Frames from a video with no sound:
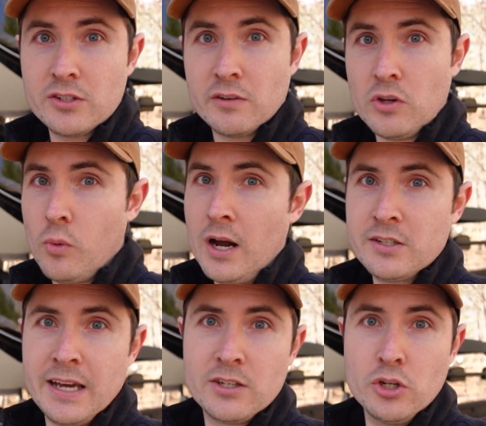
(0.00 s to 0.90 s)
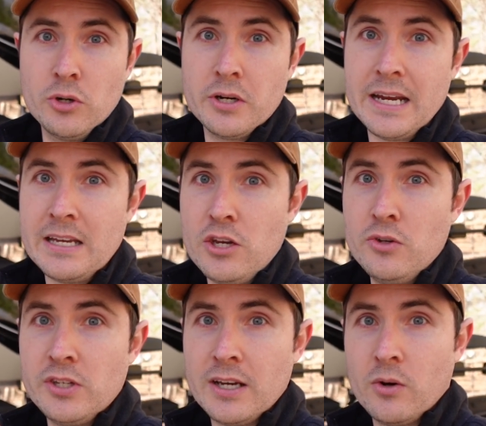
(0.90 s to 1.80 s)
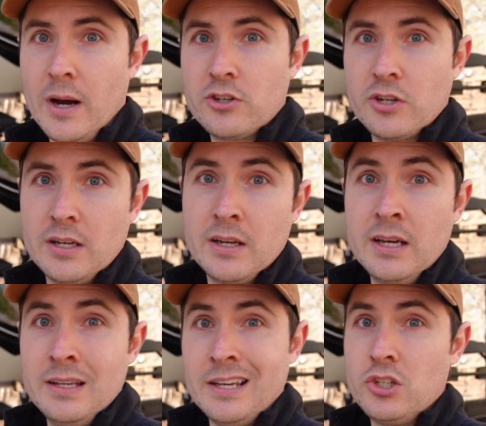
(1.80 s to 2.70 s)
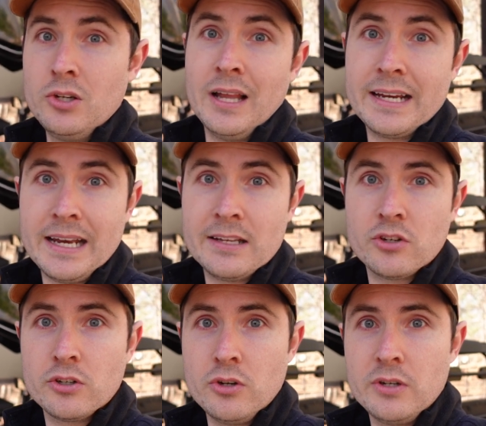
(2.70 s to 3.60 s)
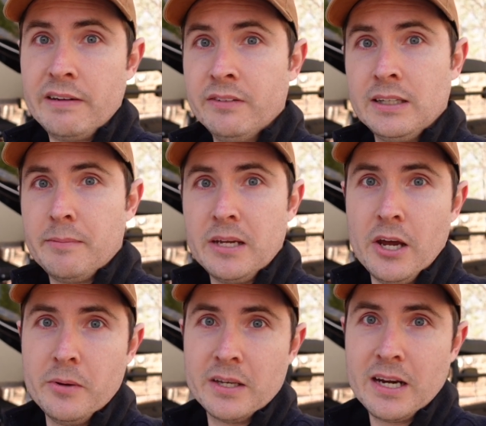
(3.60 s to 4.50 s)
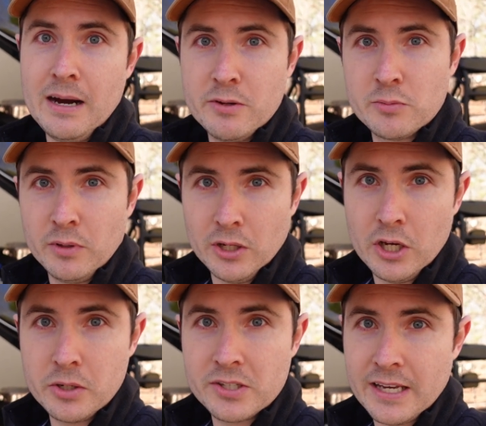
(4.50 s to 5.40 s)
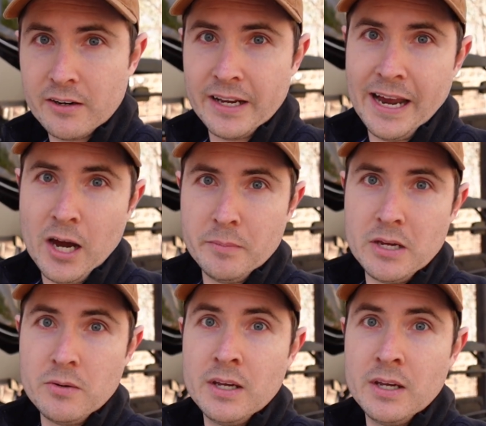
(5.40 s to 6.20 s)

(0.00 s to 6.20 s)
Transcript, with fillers: So if you watch that tour and you see a question that you'd like an answer to, definitely let me know in the comments below, because that'll kind of help me